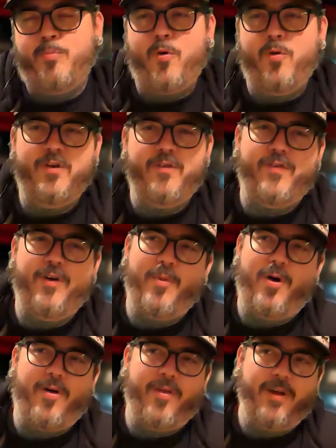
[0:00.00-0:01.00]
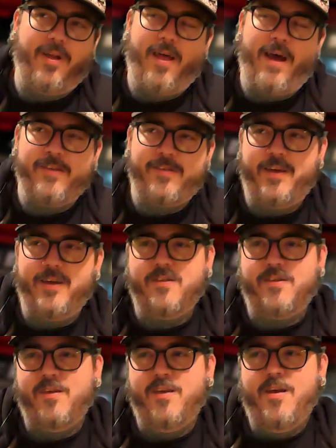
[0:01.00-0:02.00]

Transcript: pulling from all the classics,